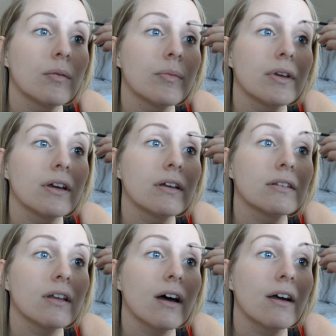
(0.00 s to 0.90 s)
because
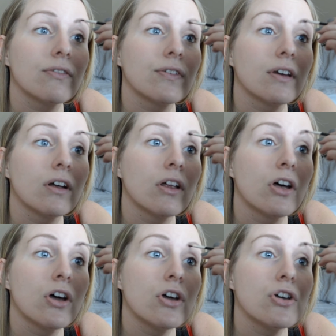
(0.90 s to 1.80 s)
I feel
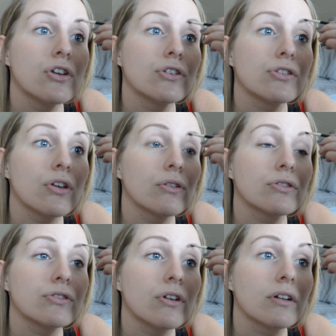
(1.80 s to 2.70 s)
so
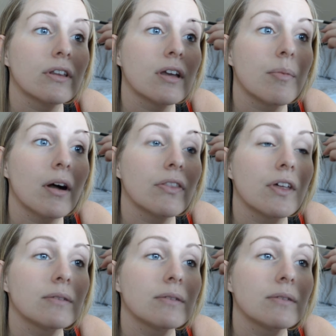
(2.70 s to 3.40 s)
strongly about them.